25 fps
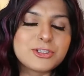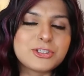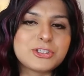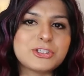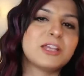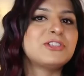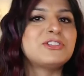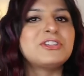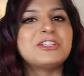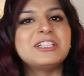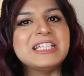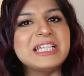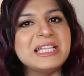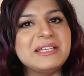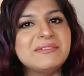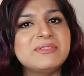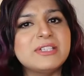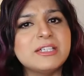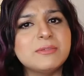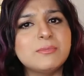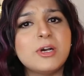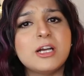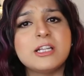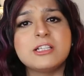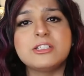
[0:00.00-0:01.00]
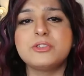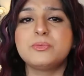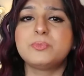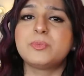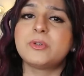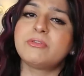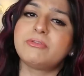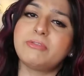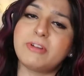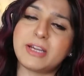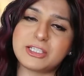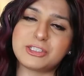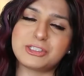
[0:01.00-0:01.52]
So leave them on to
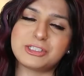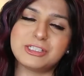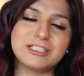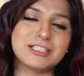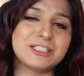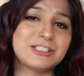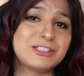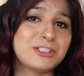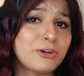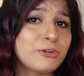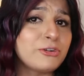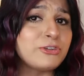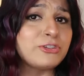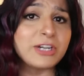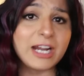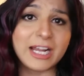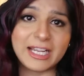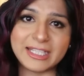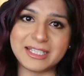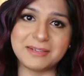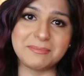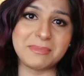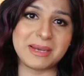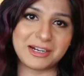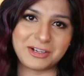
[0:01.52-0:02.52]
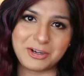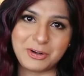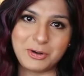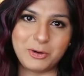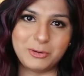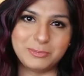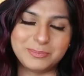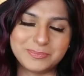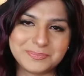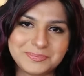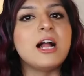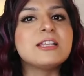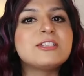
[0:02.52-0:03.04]
professionals. Don't try them at
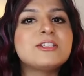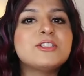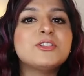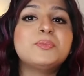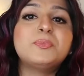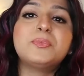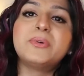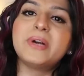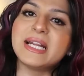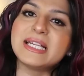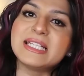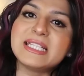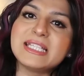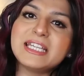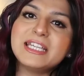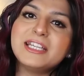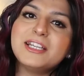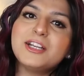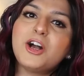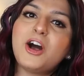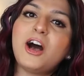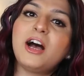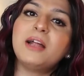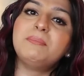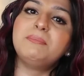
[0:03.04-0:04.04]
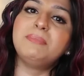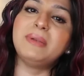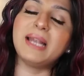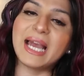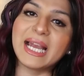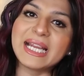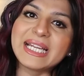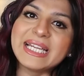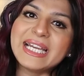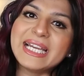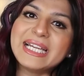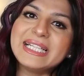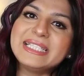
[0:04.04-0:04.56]
home. Also, pressing on
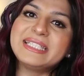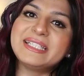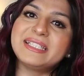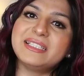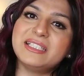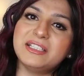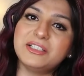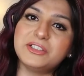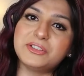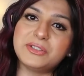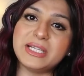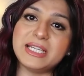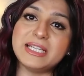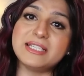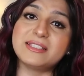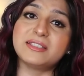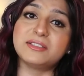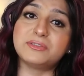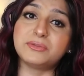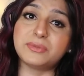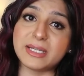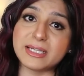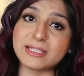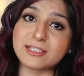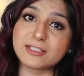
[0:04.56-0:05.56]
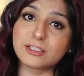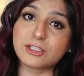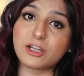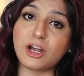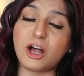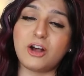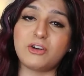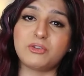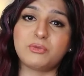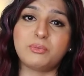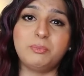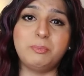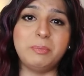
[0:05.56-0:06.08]
blackhead can increase the risk
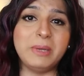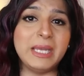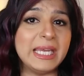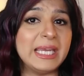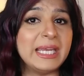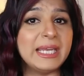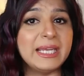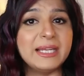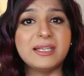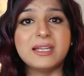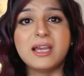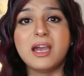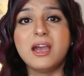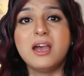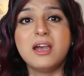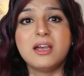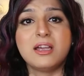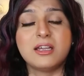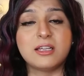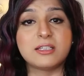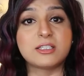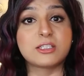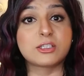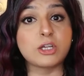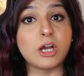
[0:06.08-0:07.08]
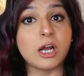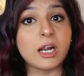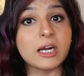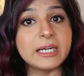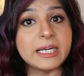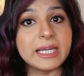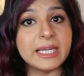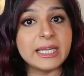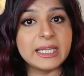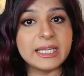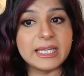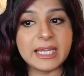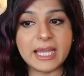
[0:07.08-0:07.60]
of pain,
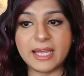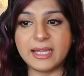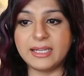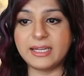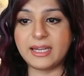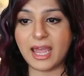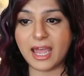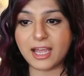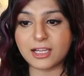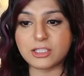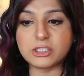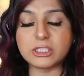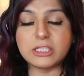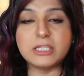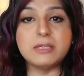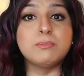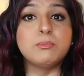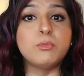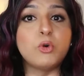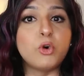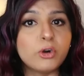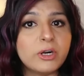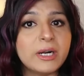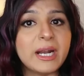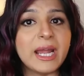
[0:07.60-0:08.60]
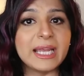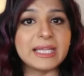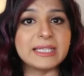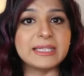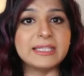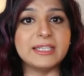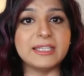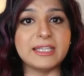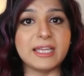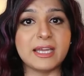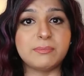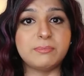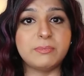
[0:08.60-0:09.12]
scarring, and actually more
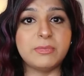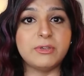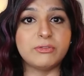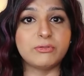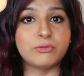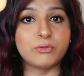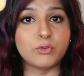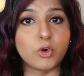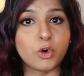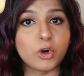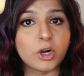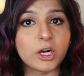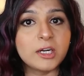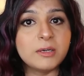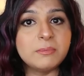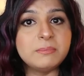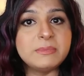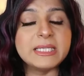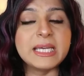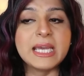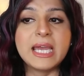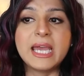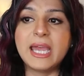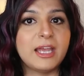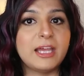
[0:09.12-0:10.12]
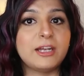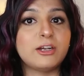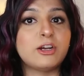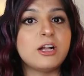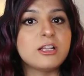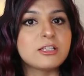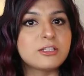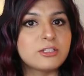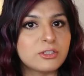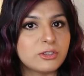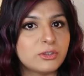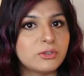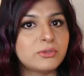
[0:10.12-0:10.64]
acne can be formed and
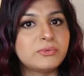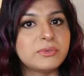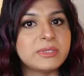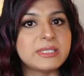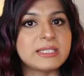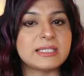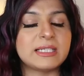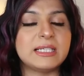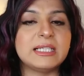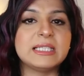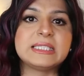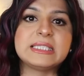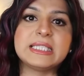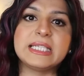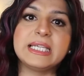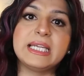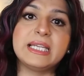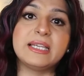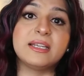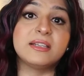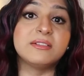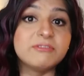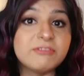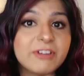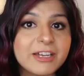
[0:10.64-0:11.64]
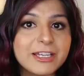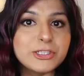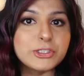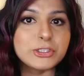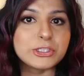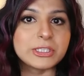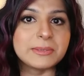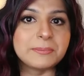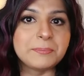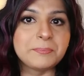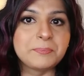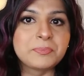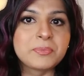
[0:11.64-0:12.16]
also result in
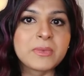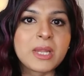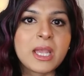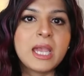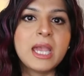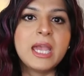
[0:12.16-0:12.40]
infection.